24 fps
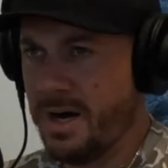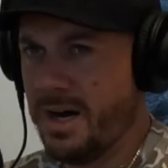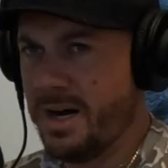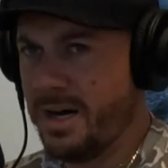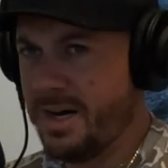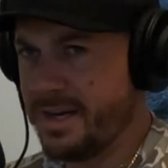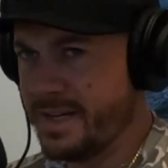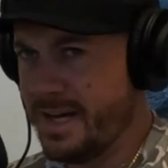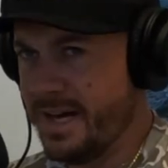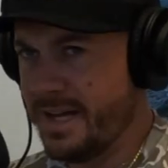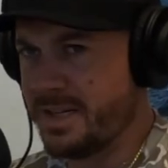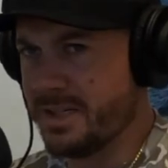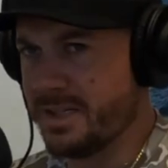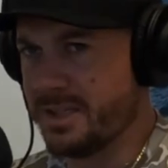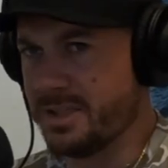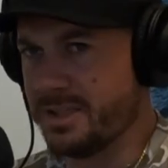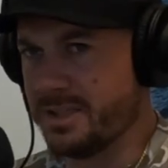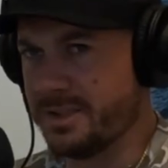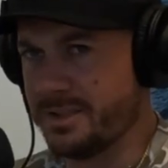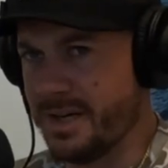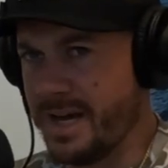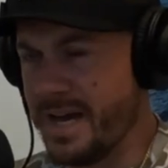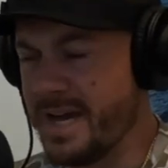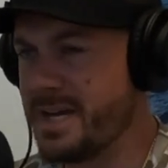I got
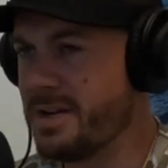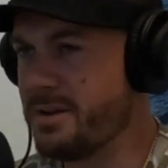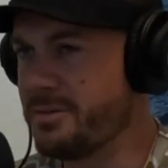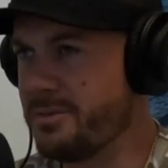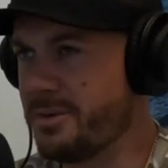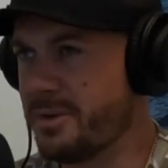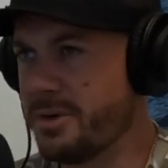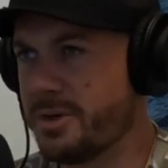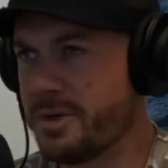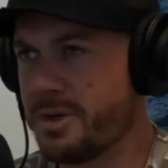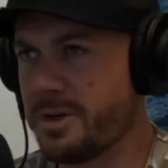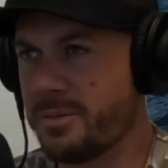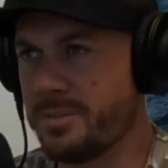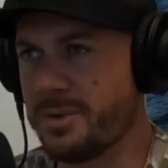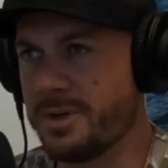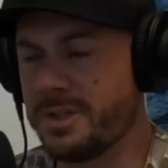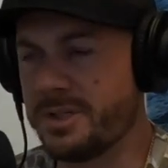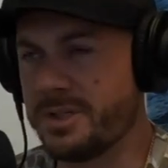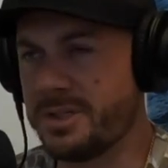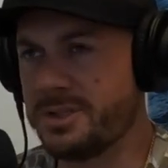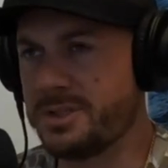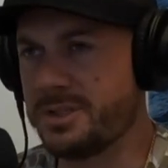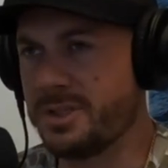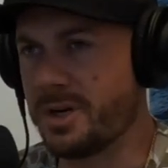a 8-footer, but
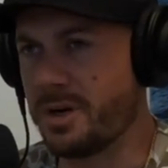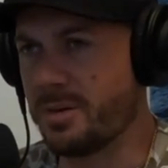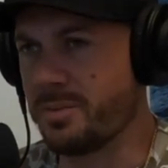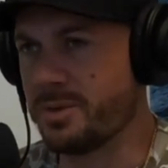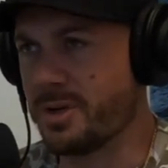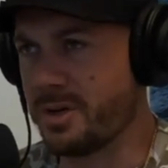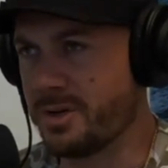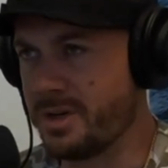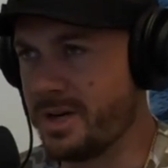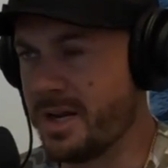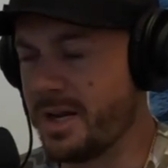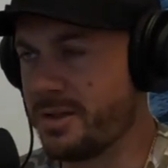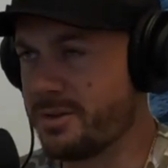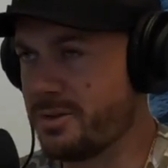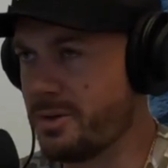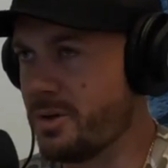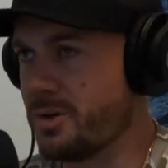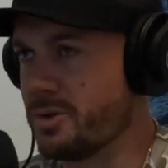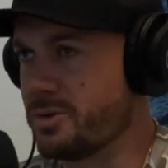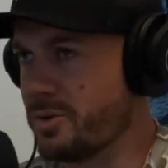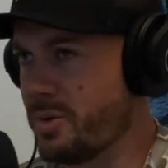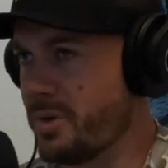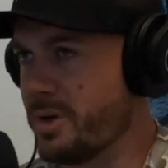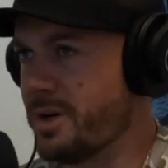this year I'm learning how to
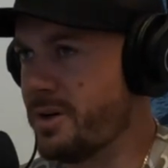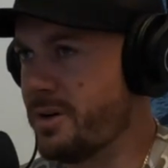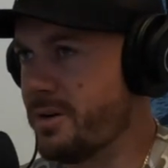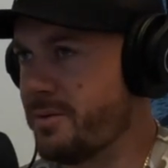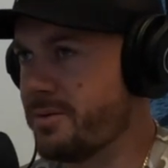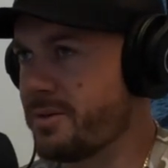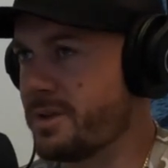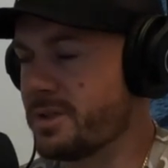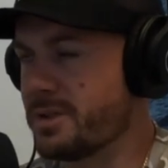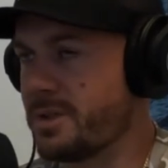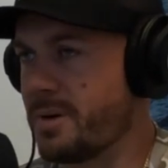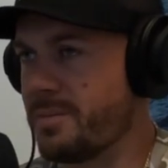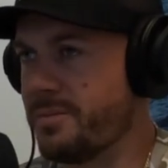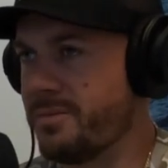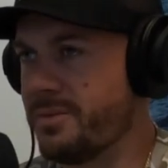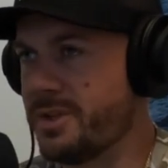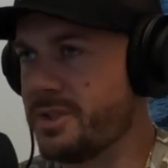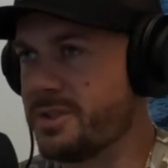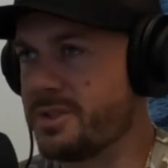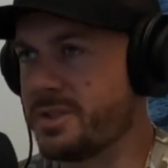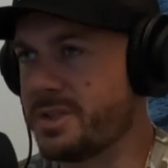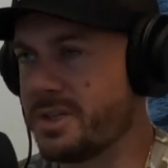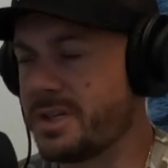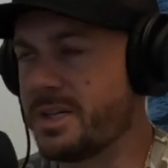throw a 12 because I'm
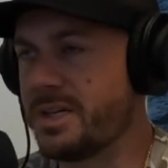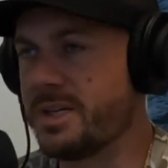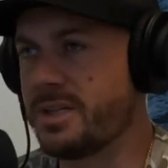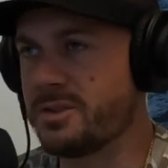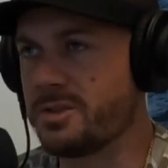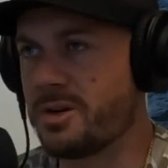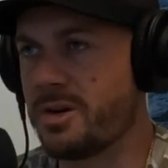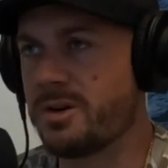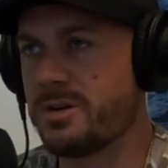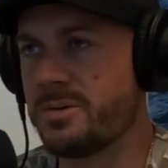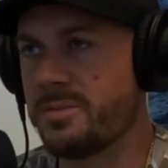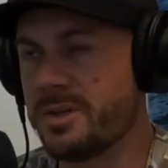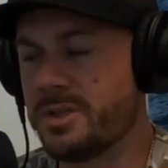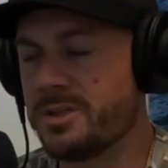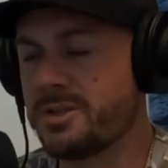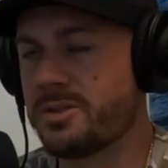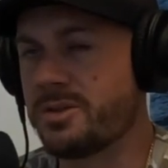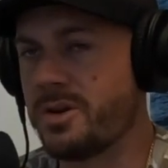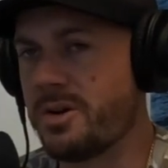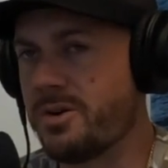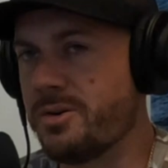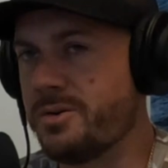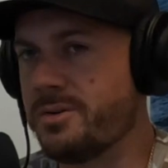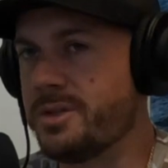fishing the King tournament.
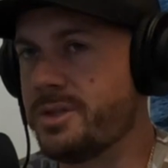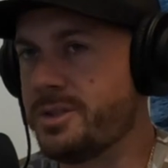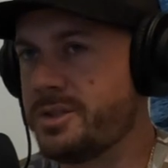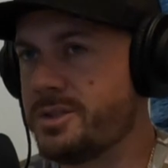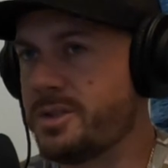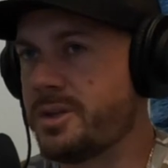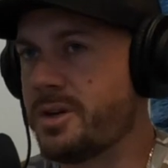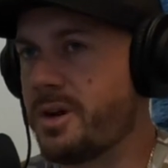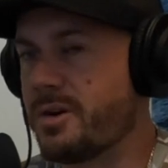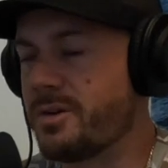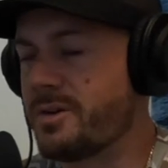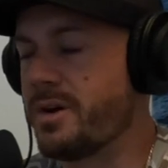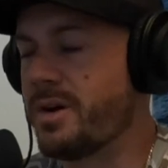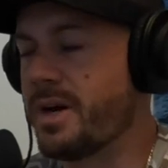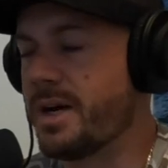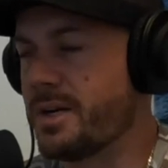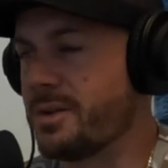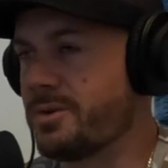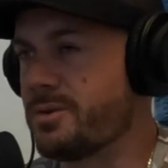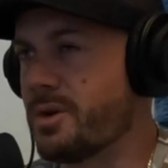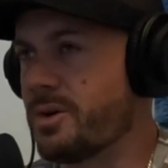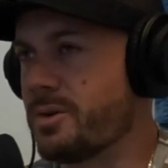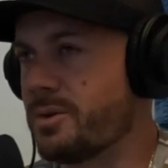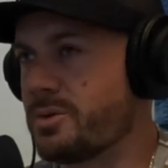So this year I'll know how
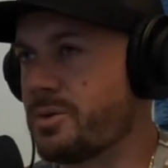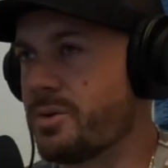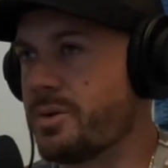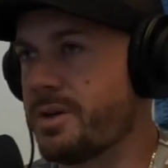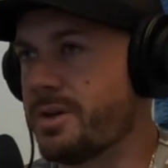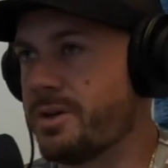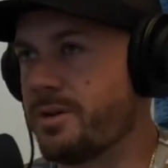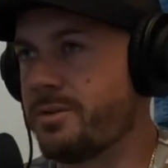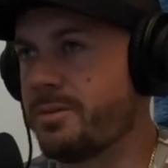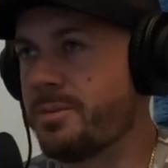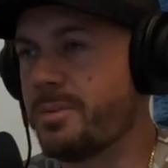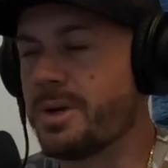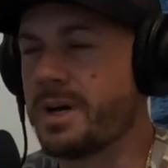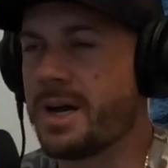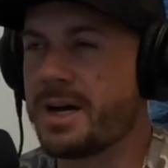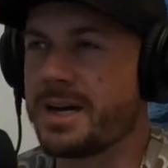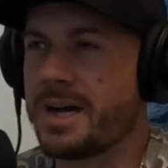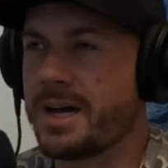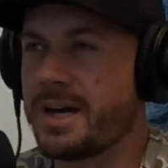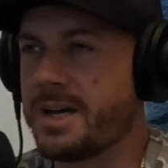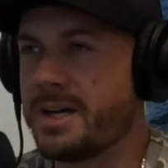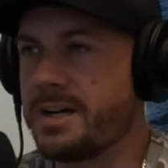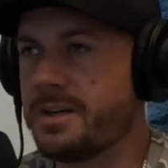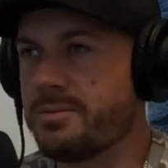to throw a 12. But I
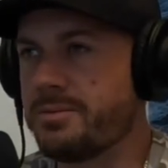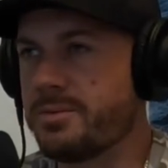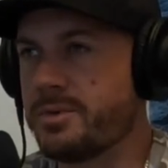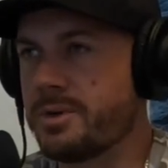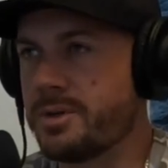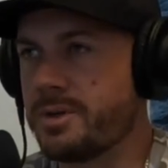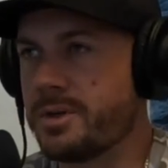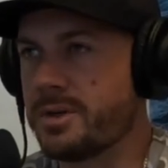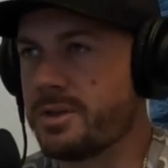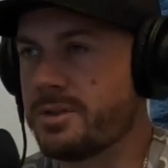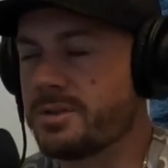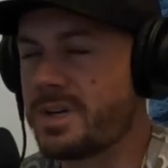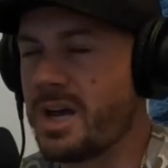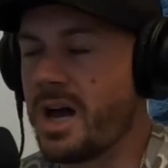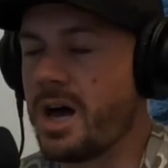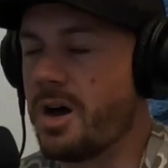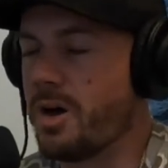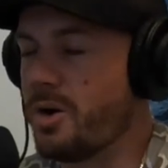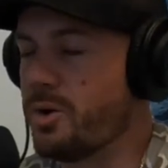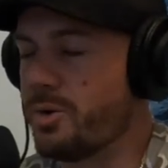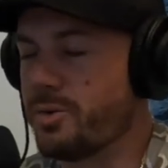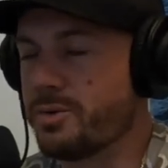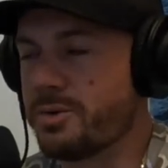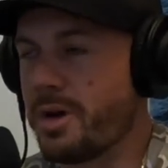got an 8-footer. It's got
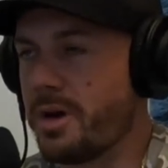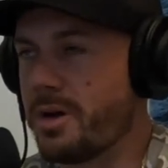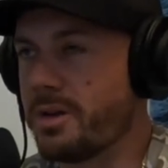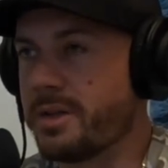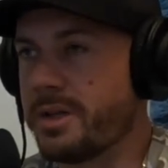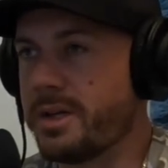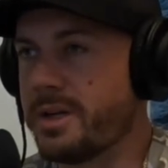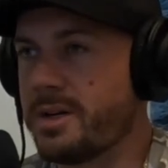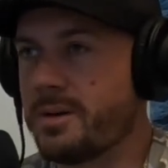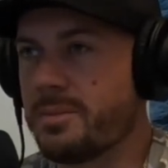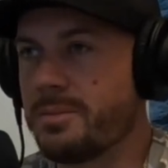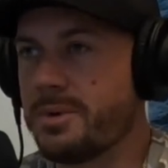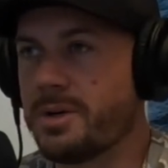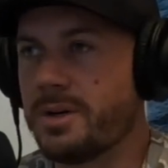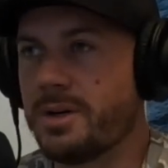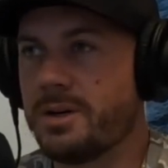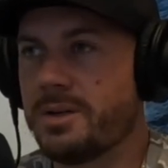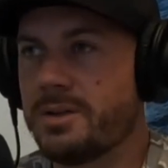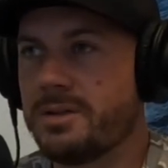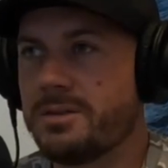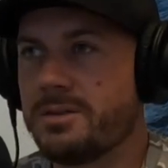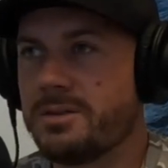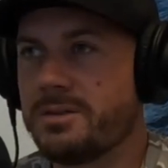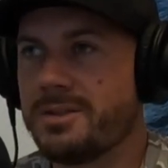holes all in it, but
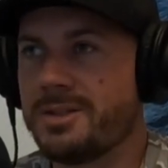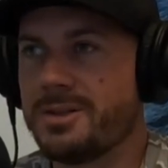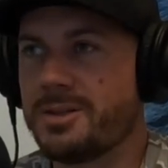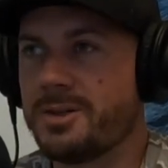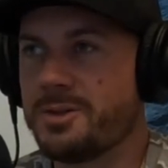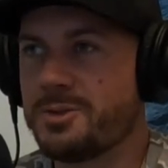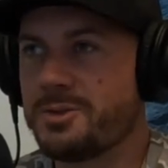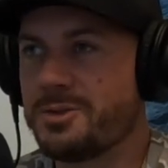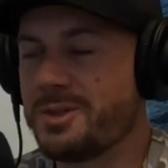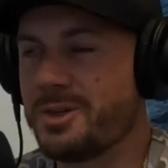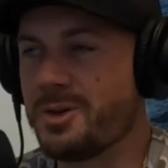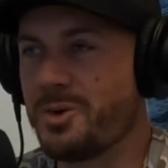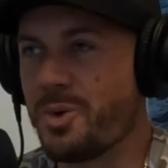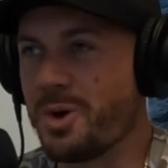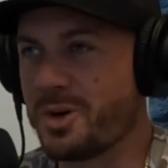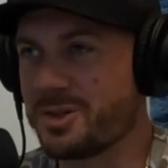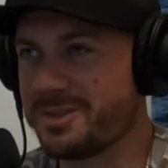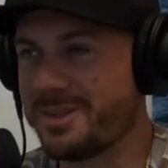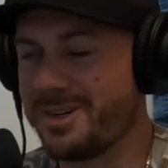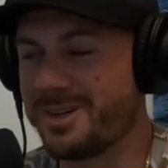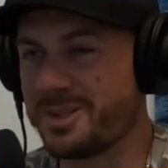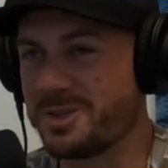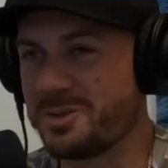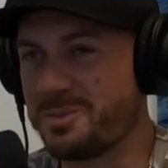still works.
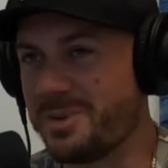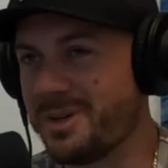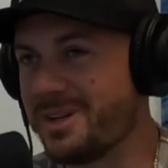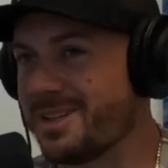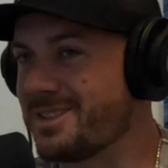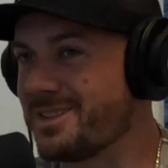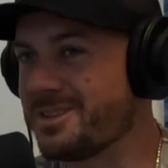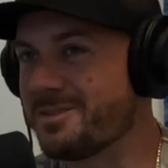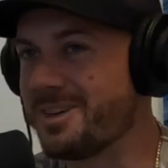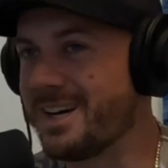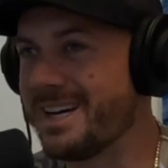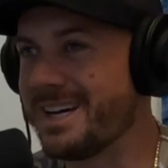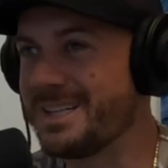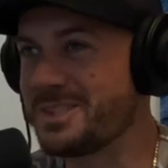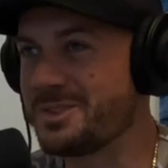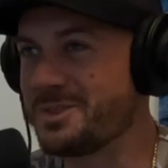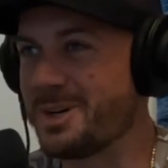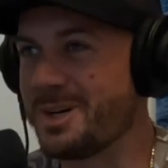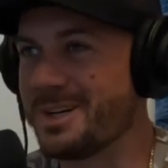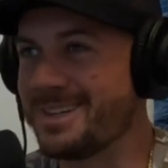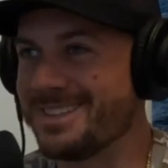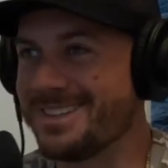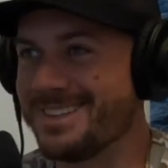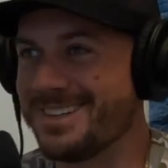They're expensive. I ain't
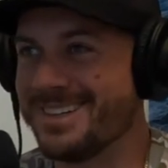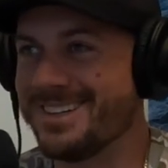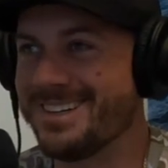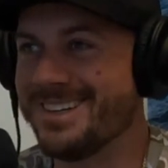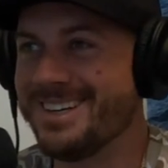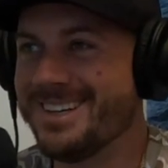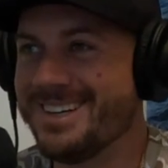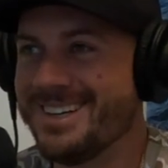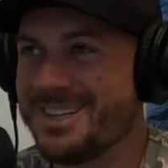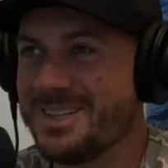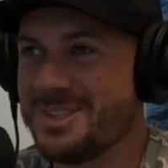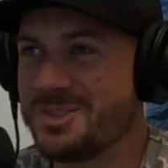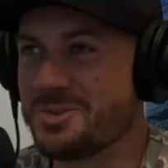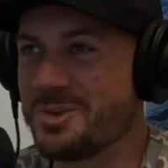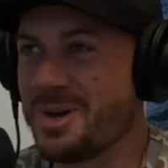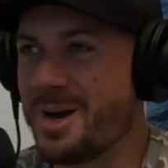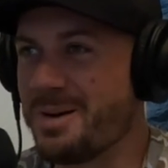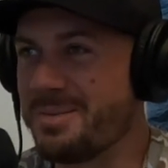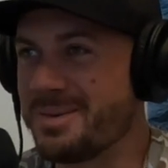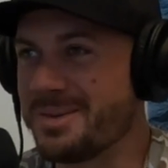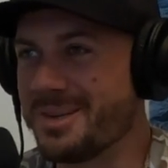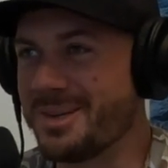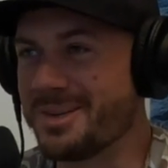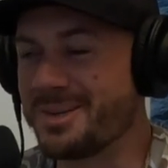trying to
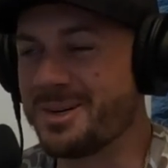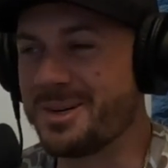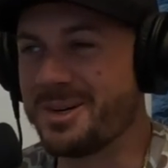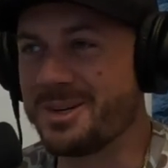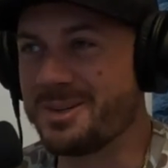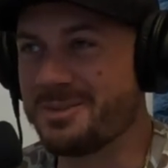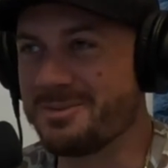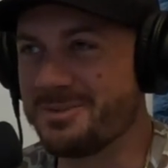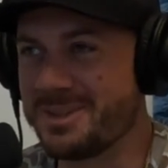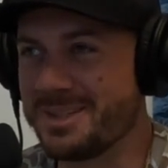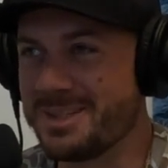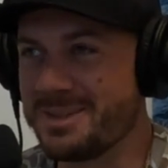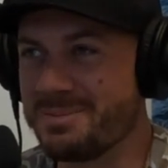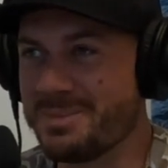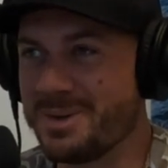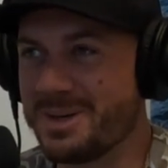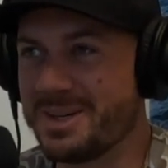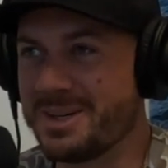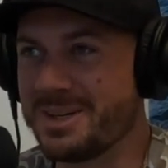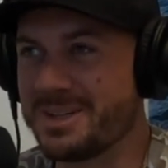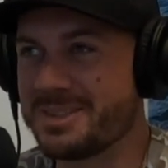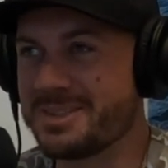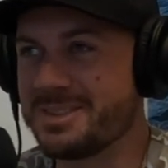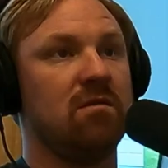drive another
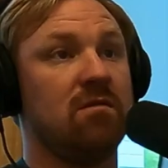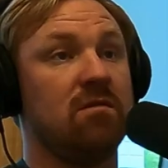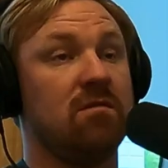$150.